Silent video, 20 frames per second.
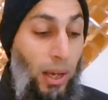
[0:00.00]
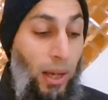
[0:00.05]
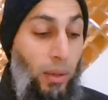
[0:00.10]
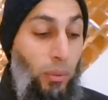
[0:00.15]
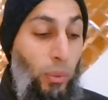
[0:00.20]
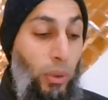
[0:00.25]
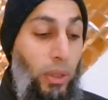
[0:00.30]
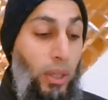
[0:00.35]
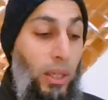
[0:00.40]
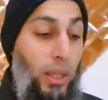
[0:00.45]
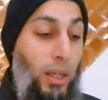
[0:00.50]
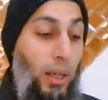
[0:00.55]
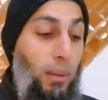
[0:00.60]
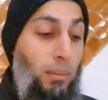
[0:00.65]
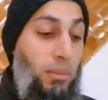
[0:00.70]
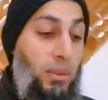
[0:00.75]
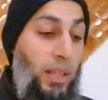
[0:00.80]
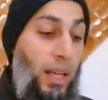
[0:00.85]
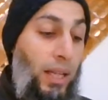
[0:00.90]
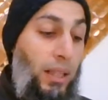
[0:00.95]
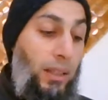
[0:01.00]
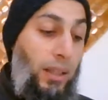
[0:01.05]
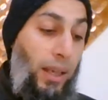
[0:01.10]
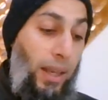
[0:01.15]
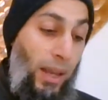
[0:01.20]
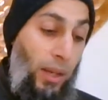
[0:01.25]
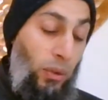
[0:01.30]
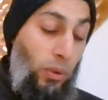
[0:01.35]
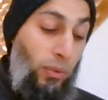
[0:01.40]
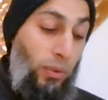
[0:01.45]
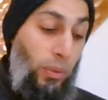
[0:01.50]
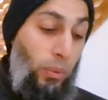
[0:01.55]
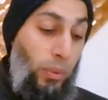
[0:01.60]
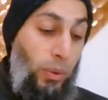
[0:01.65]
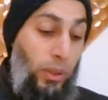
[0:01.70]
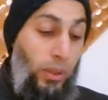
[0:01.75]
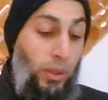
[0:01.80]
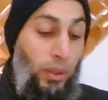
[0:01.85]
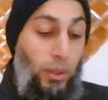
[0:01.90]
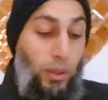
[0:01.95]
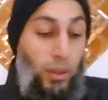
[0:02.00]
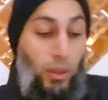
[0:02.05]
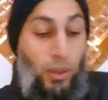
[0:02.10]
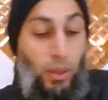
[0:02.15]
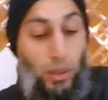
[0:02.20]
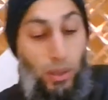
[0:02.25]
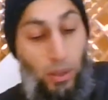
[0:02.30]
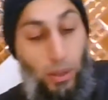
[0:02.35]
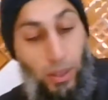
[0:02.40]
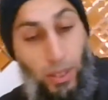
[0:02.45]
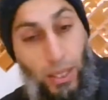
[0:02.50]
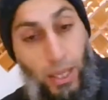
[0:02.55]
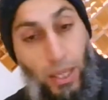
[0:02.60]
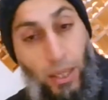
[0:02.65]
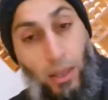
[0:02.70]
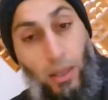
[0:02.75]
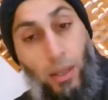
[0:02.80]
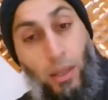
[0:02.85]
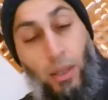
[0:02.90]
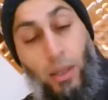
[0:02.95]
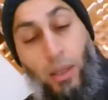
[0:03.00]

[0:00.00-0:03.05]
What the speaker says: and when it comes at the end of a word. Okay?